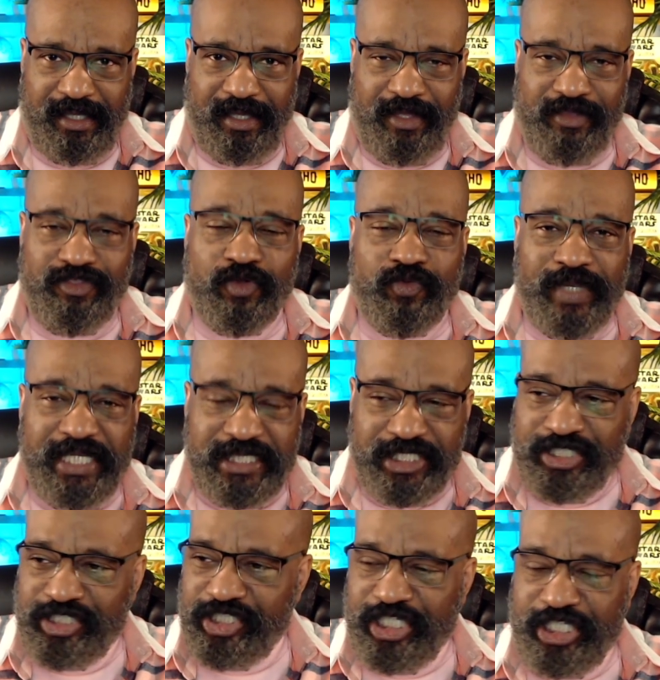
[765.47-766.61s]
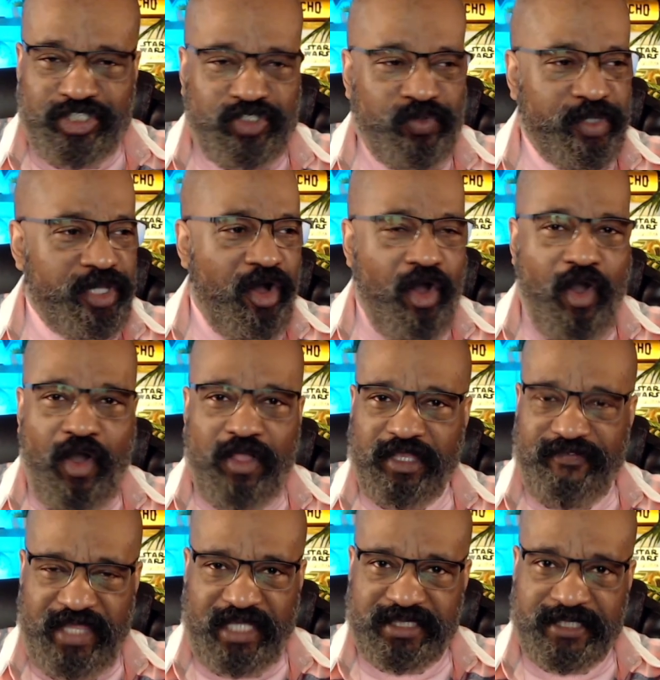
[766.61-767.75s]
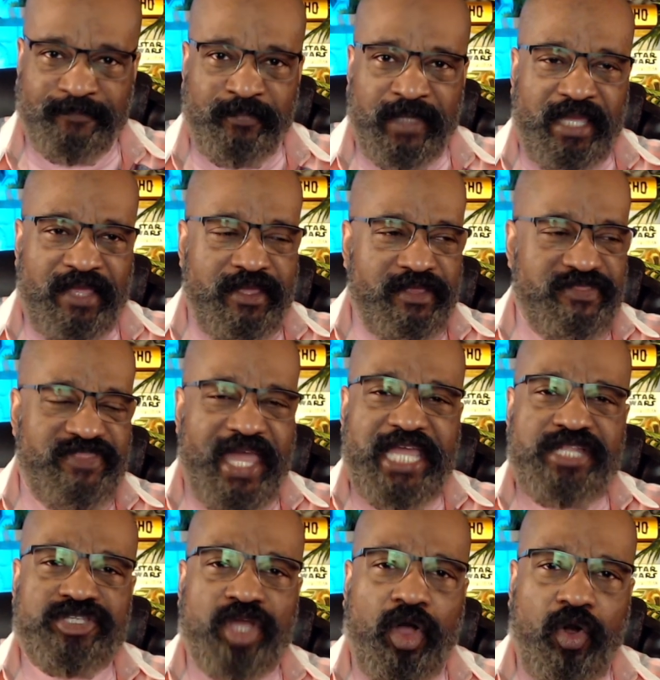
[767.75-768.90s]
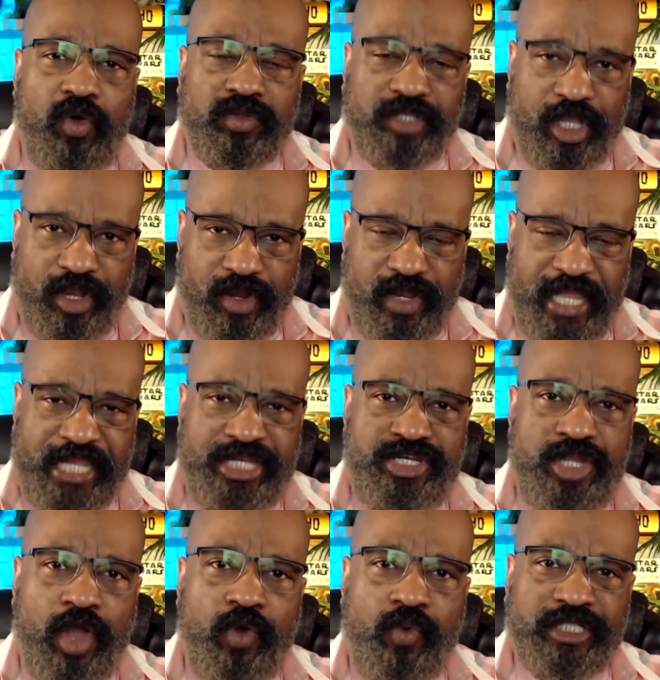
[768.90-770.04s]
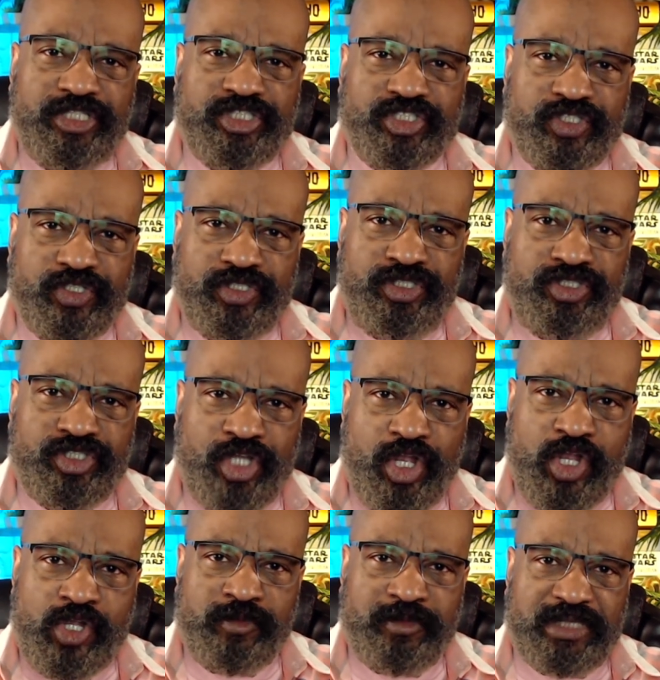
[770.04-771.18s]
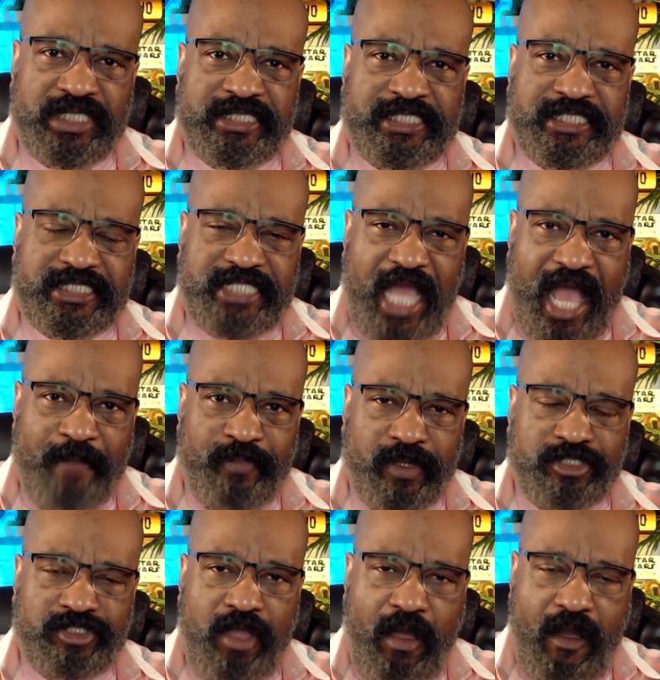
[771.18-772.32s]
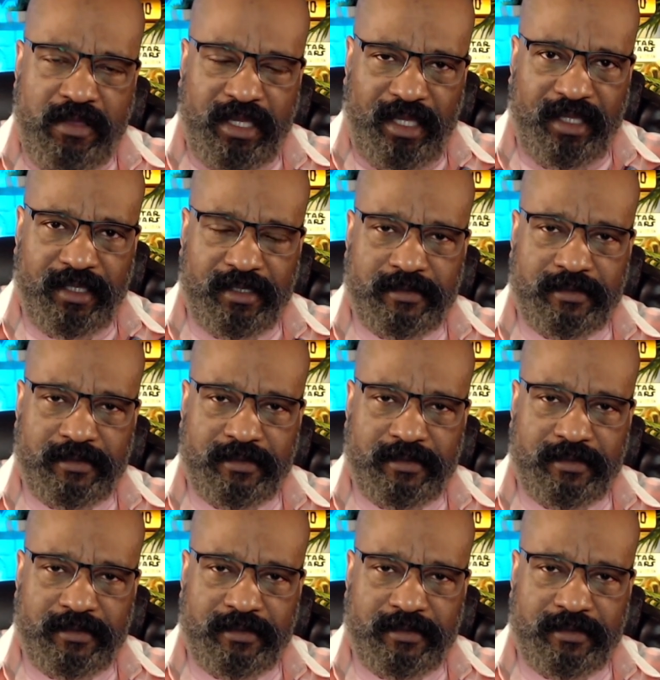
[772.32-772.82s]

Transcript: The reason she is doing all of this, they told her in no uncertain terms, stop talking.